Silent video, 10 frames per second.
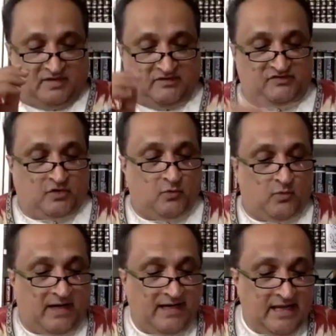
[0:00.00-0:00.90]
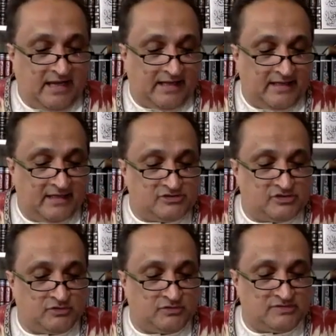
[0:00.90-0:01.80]
So why did I
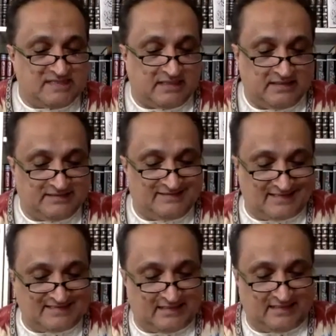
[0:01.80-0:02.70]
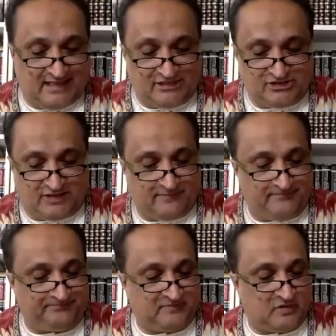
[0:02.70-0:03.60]
choose designation
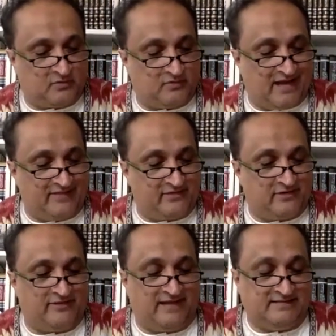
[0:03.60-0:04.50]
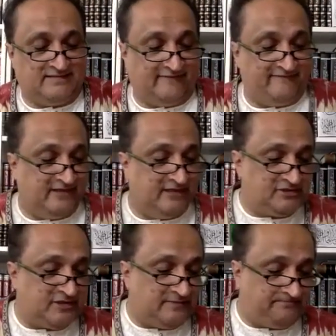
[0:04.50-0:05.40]
rather than
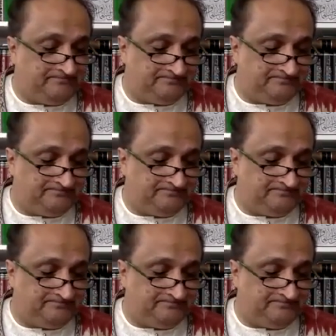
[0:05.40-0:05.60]
definition